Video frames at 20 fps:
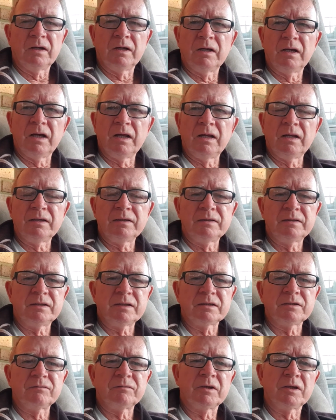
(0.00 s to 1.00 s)
and it
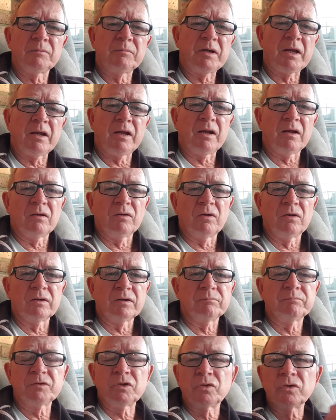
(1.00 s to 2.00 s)
doesn't really matter how long I'm
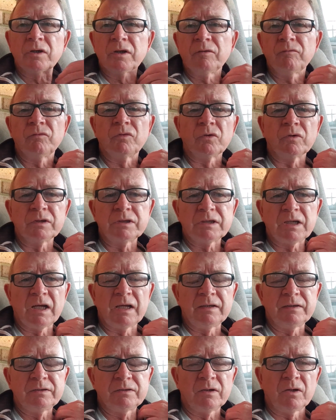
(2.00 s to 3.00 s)
talking for, it's
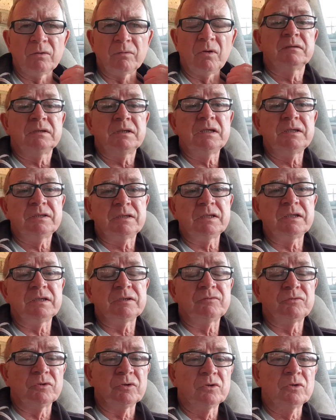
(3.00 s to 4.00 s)
untimed, 10 cents
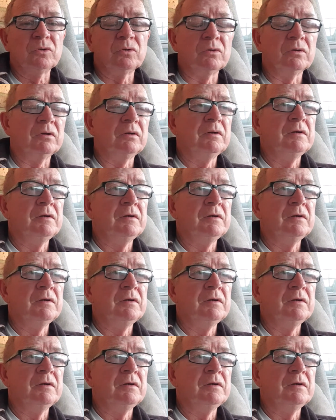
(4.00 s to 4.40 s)
for a call.